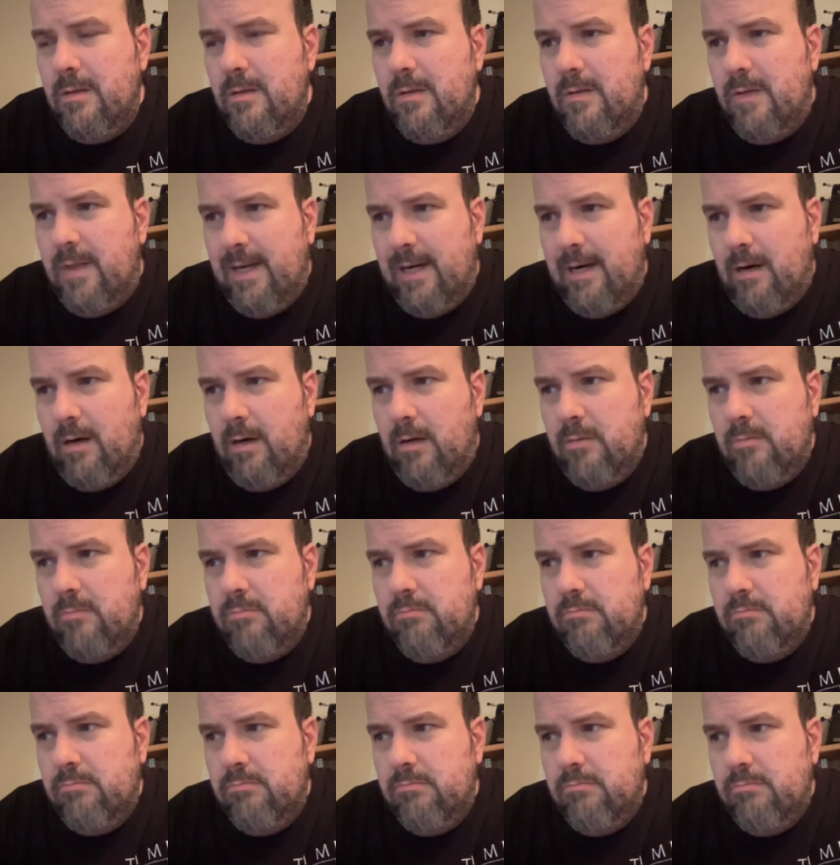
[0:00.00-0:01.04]
there.
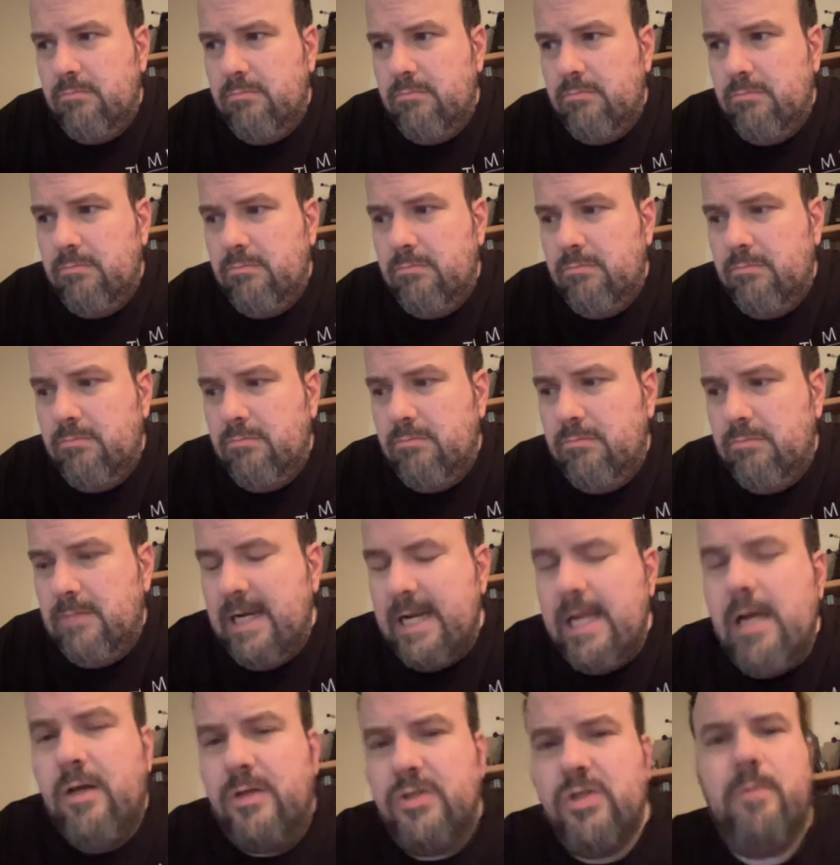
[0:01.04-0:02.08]
And
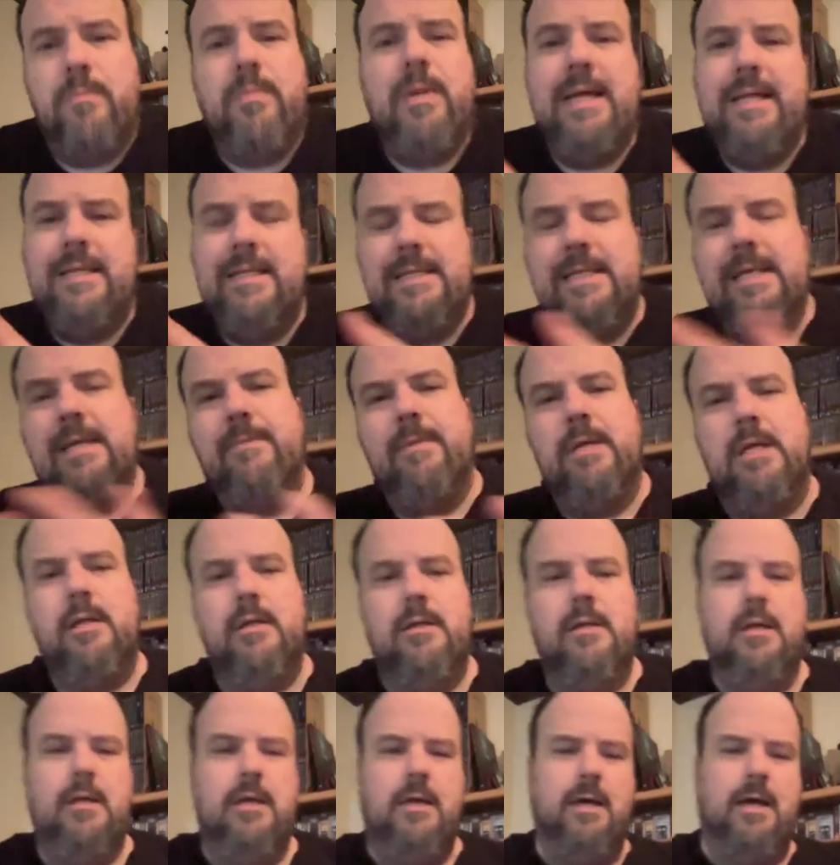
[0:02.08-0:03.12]
he also played the demon
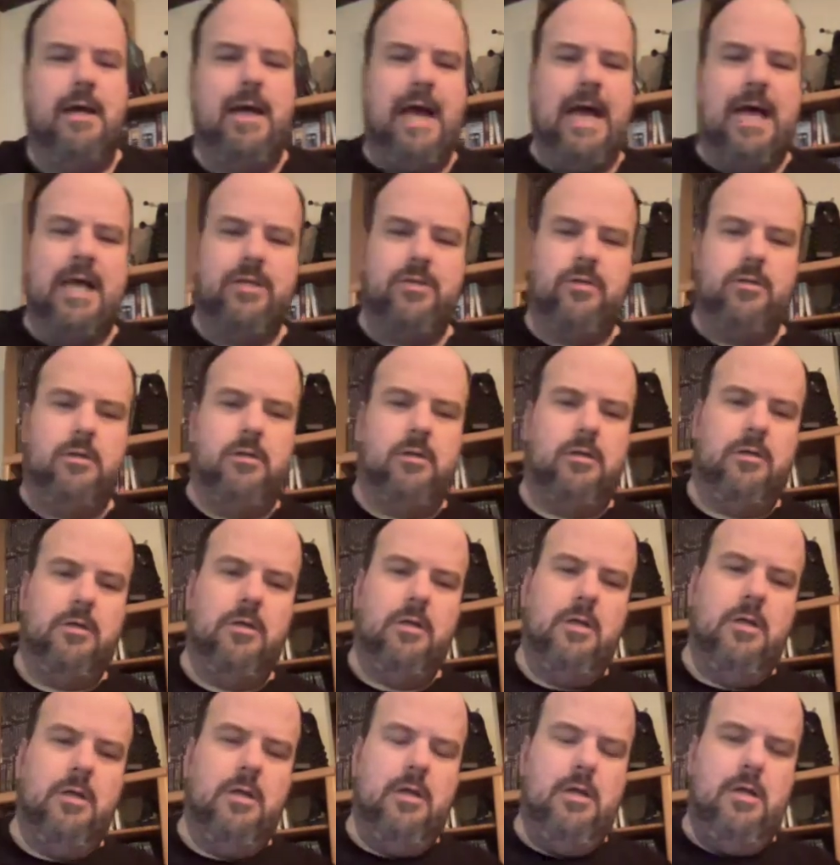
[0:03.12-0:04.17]
Azrael
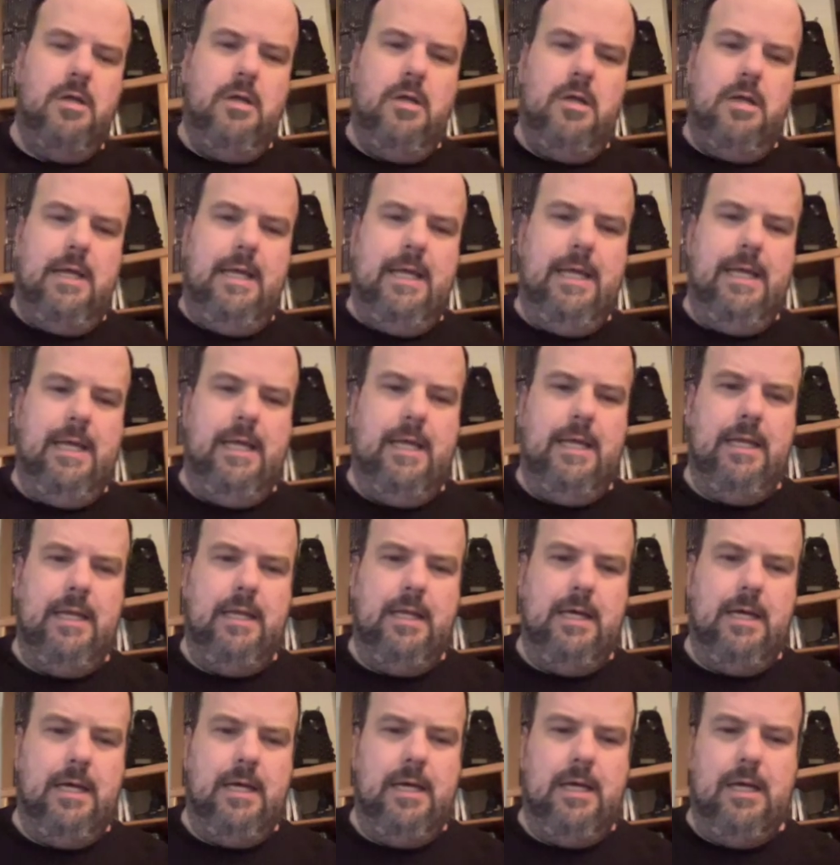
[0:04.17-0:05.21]
in
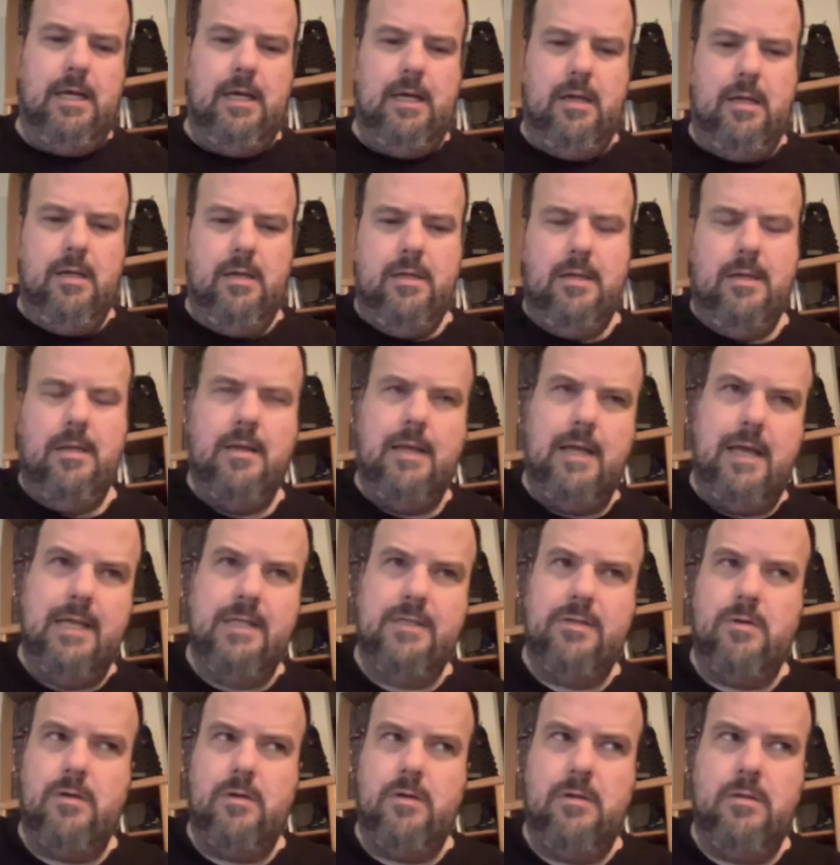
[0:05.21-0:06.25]

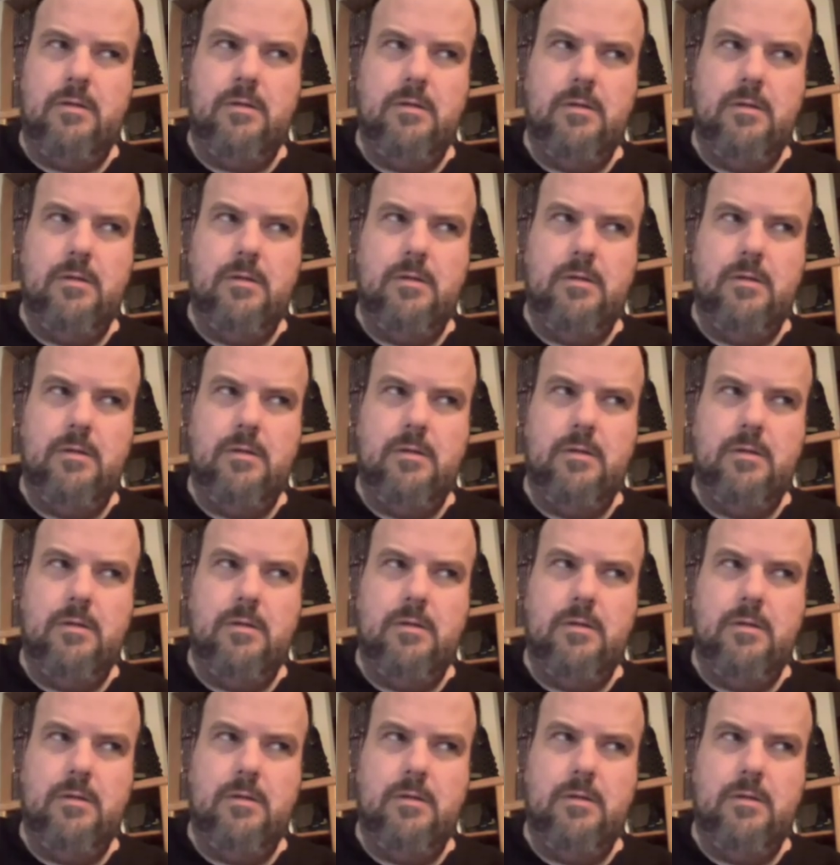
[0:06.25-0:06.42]
Aziel